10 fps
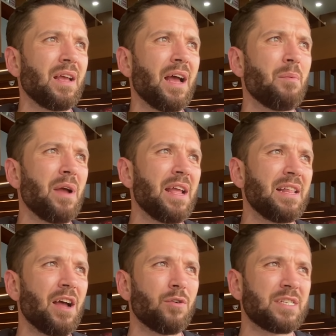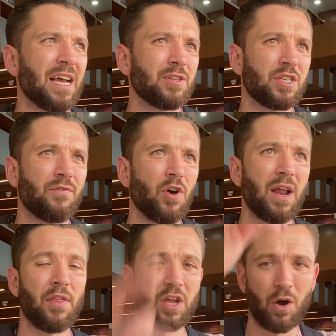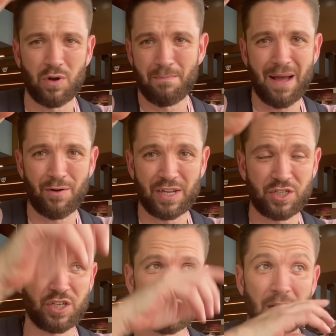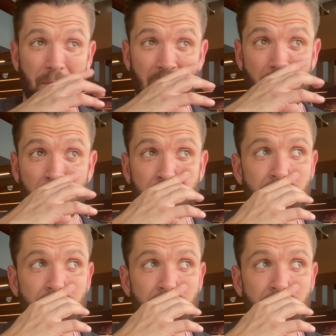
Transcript: and we're in the old town. So you've got like the Golden Mount is just up there.